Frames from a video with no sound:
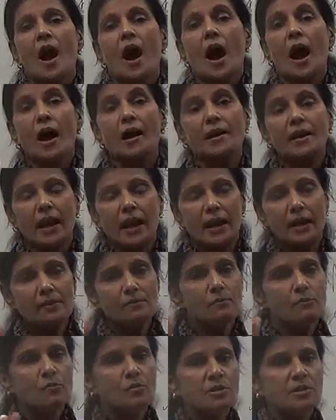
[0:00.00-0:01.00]

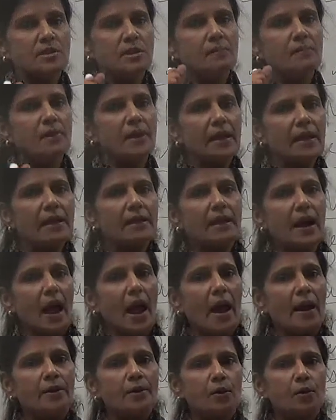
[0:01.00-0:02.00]
again Muslim League
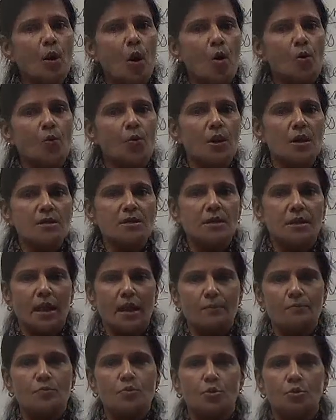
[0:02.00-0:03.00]
and Congress
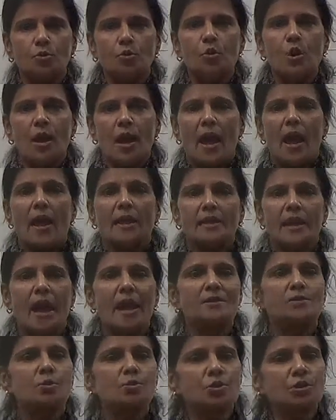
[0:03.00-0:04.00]
came to an
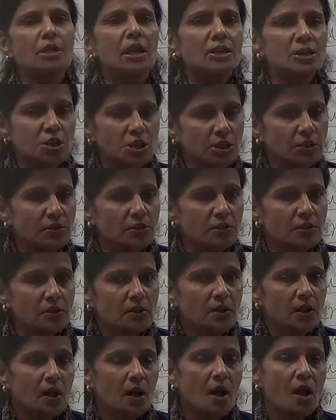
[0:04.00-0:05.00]
association.
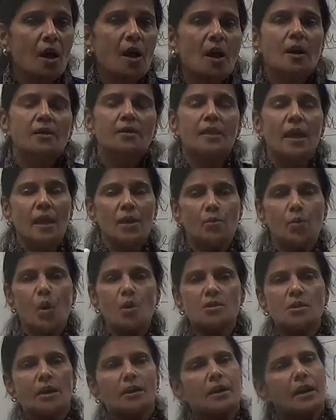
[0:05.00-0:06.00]
There
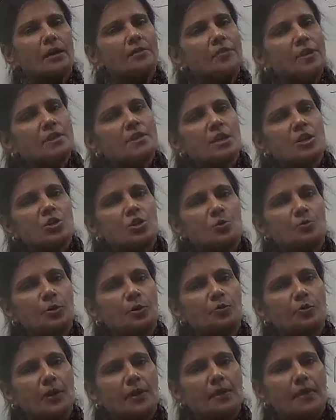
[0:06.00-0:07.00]
was a conversation
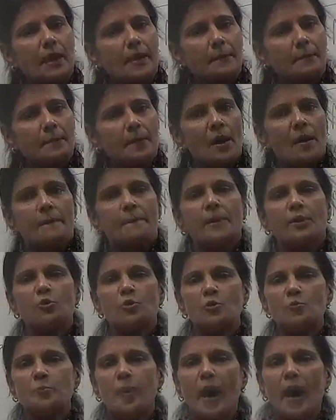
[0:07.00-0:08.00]
between them
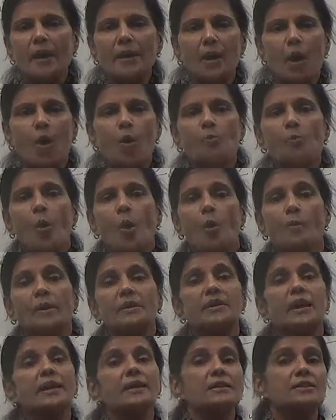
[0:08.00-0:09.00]
because by now
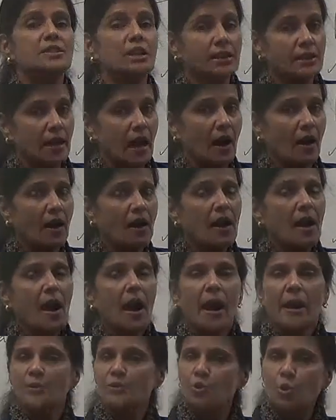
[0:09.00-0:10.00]
Muhammad Ali Jinnah
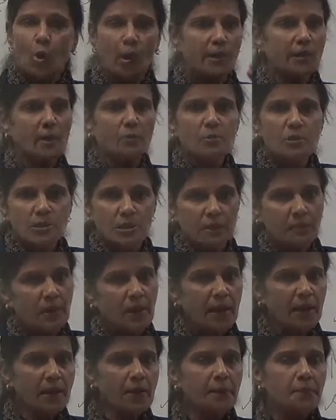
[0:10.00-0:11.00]
had joined the Muslim
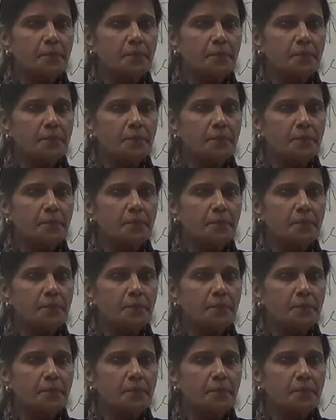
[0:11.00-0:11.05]
League